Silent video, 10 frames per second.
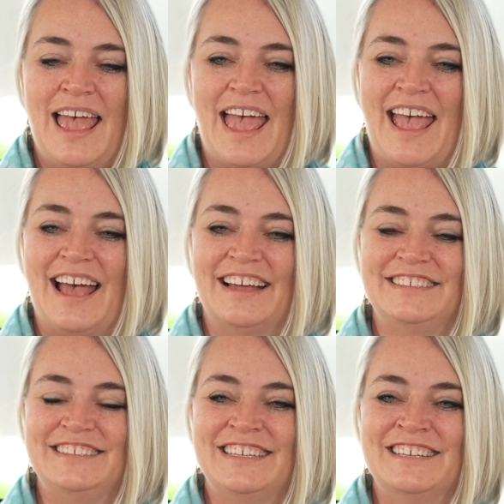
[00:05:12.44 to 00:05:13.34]

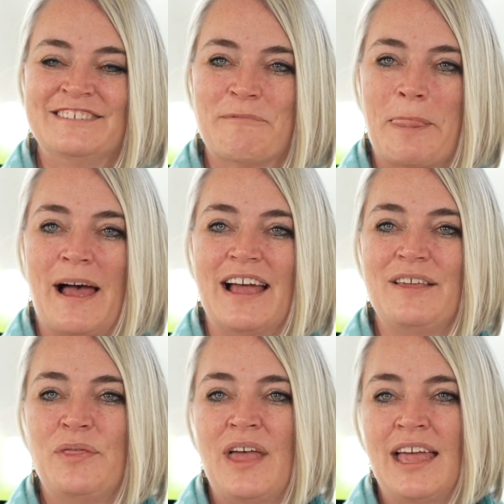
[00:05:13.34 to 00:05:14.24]
and I
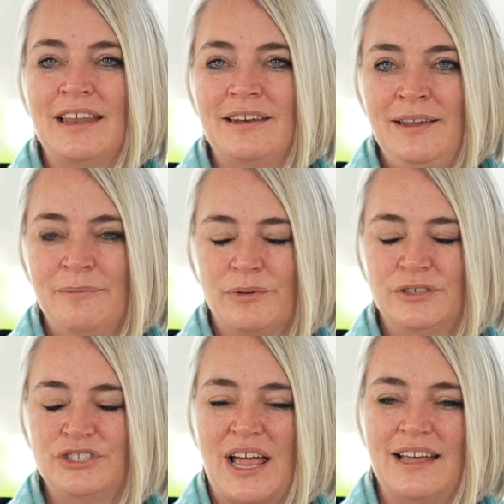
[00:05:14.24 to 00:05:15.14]
then
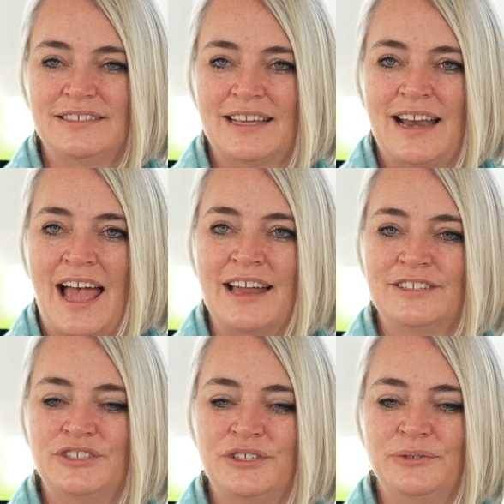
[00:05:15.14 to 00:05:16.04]
project an
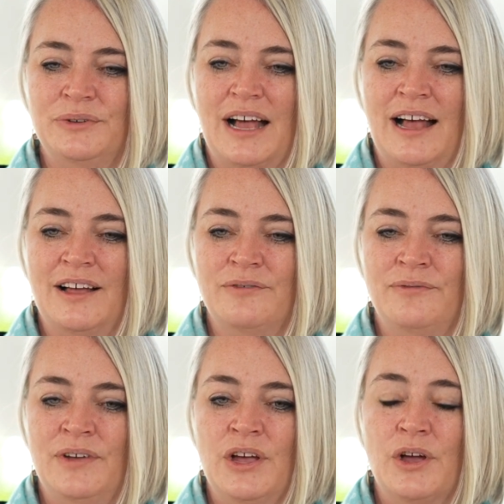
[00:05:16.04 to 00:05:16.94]
attitude
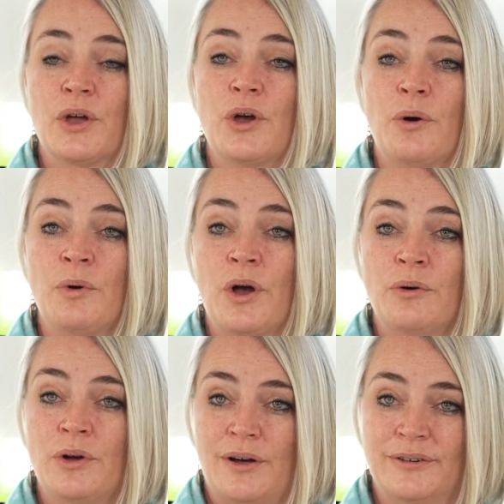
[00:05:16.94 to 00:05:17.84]
of go,
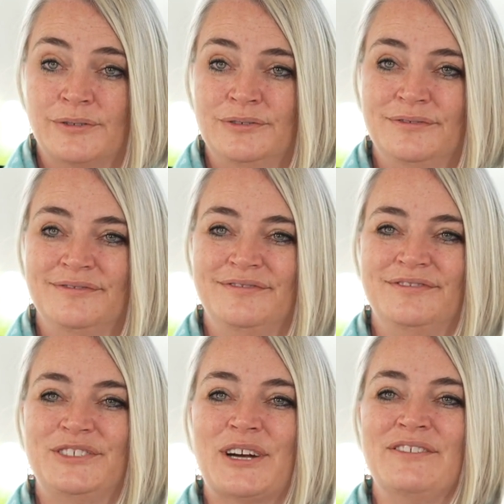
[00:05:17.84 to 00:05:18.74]
go, go,
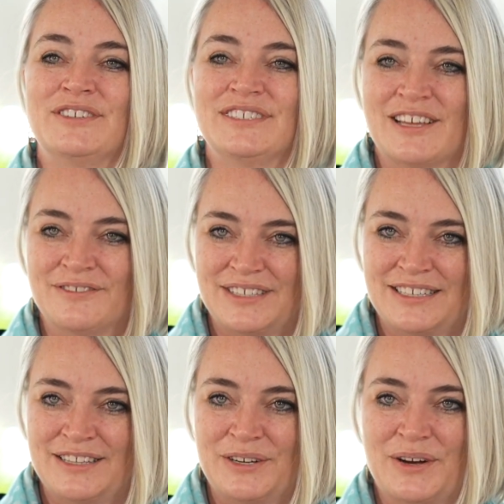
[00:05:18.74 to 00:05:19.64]
drive yourselves
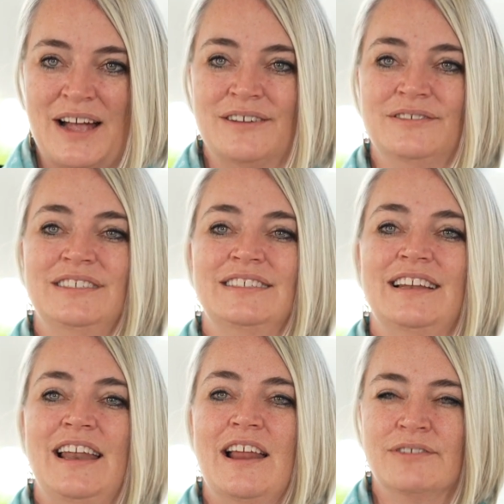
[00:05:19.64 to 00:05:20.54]
into the ground,
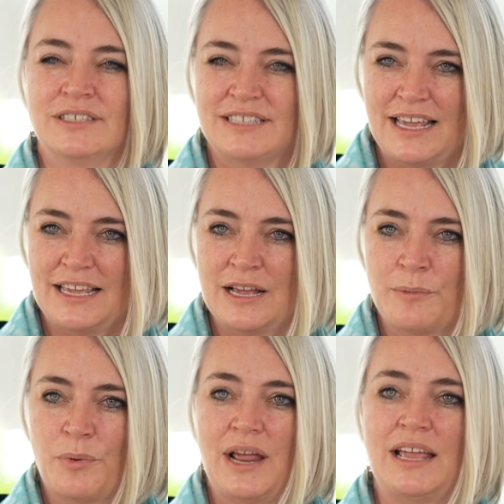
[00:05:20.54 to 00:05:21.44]
never taking a
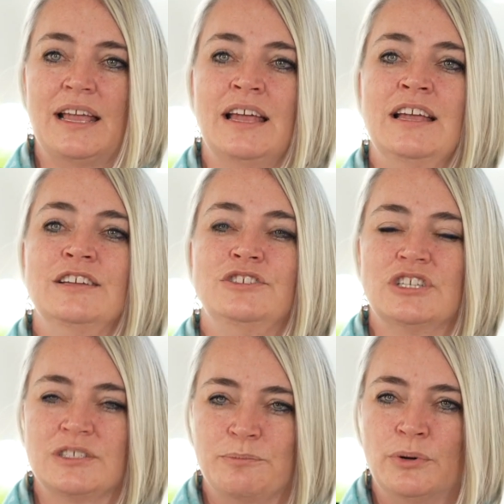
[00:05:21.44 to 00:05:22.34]
break,
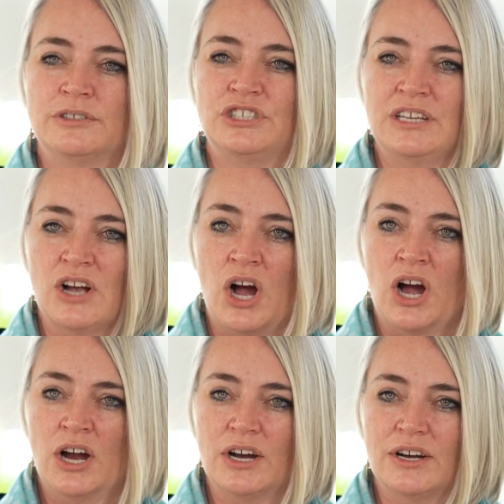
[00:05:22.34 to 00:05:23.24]
just pushing
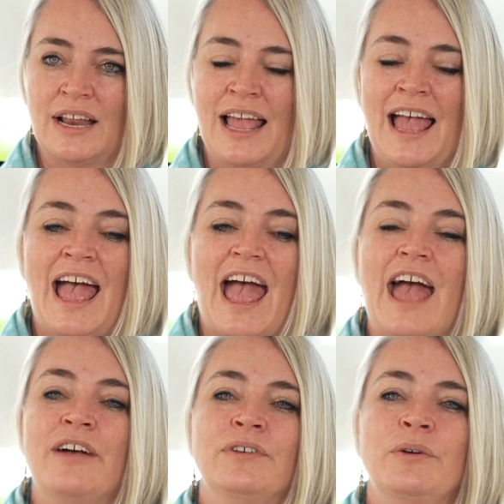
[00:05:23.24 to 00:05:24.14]
hard,
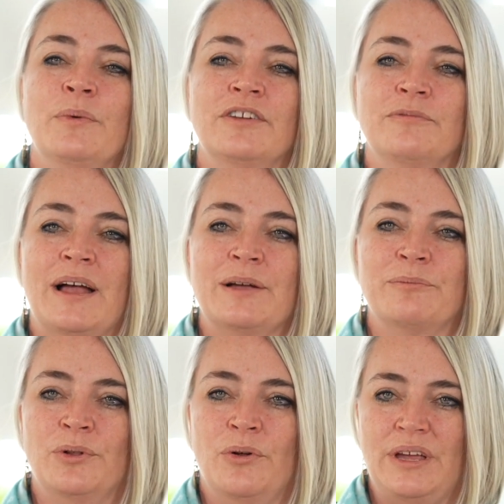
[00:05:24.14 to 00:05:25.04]
every one of my
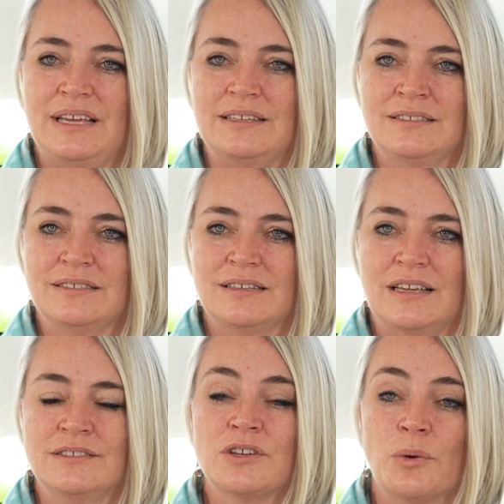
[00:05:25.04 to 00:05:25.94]
employees
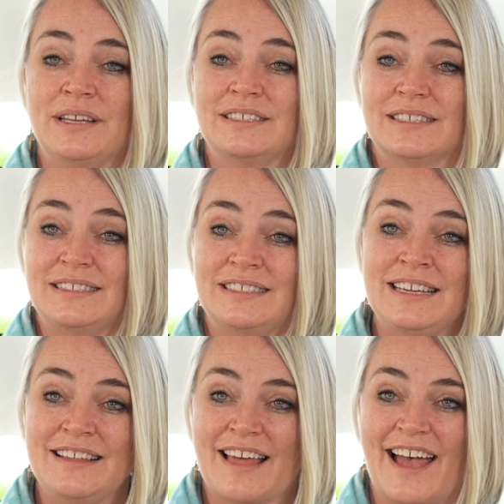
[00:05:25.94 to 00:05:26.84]
is going to
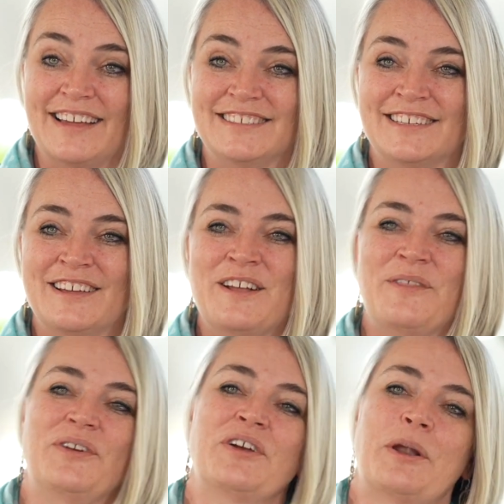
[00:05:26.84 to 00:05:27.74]
see that.
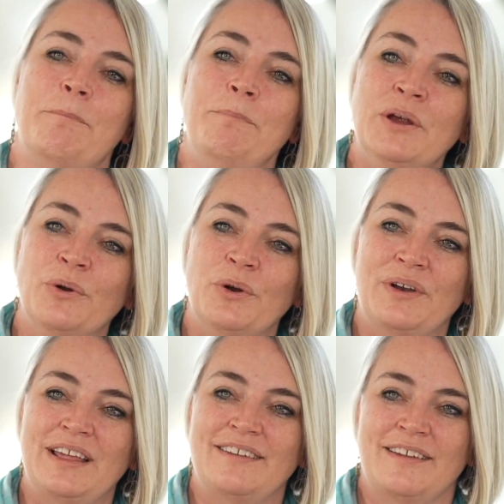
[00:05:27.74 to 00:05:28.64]
They're going to mirror
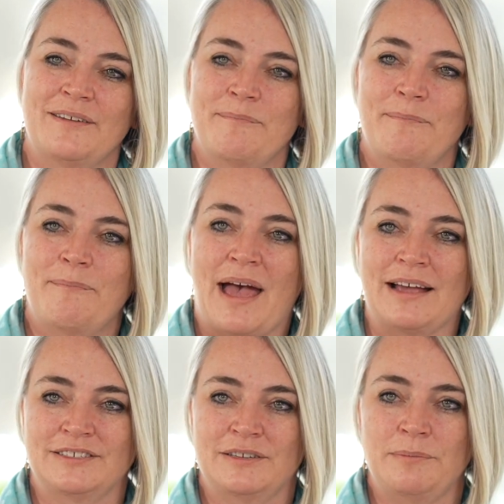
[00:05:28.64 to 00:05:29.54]
it
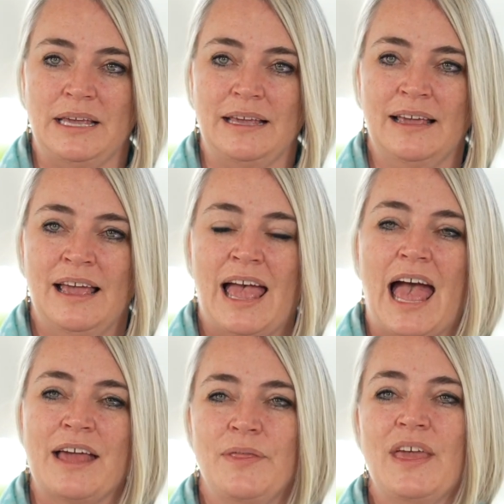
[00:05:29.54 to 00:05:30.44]
back to me,
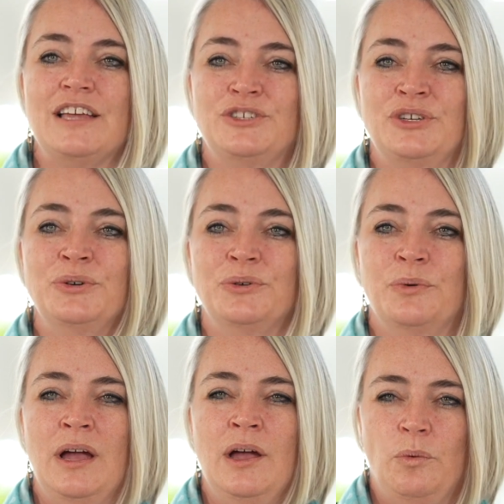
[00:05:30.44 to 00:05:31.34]
and they
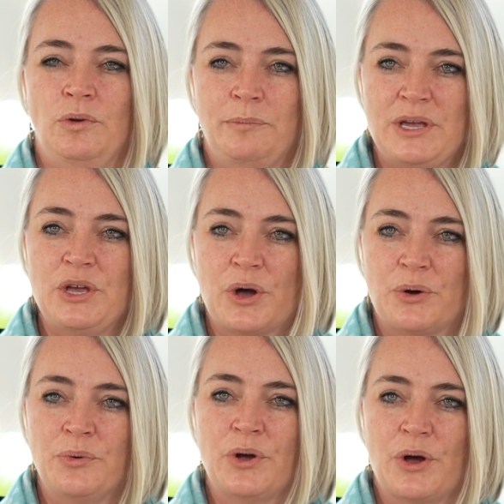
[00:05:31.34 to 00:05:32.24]
too will be
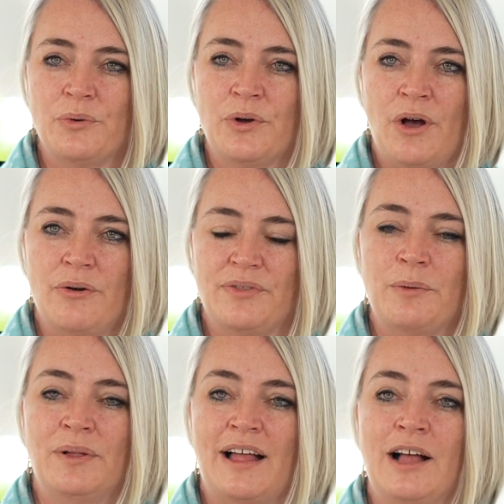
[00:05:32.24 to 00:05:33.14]
go, go, go. They
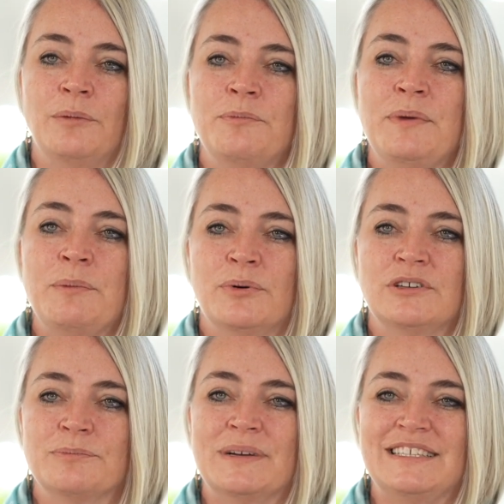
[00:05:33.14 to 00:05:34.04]
will help me
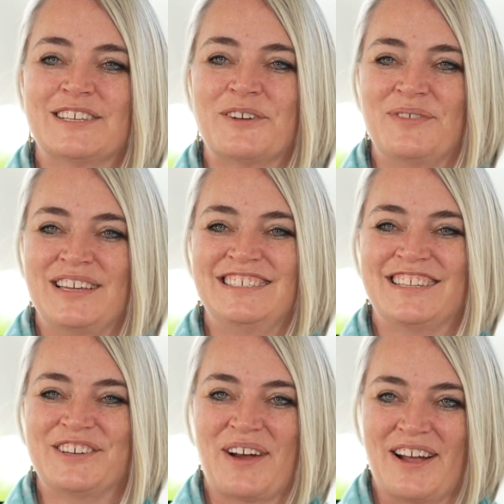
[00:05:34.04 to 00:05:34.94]
push myself into
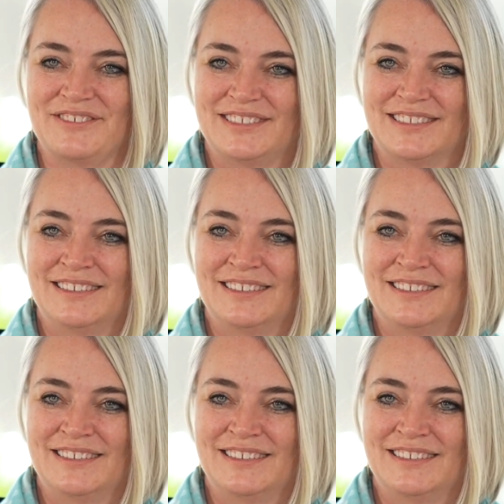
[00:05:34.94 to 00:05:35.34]
the ground.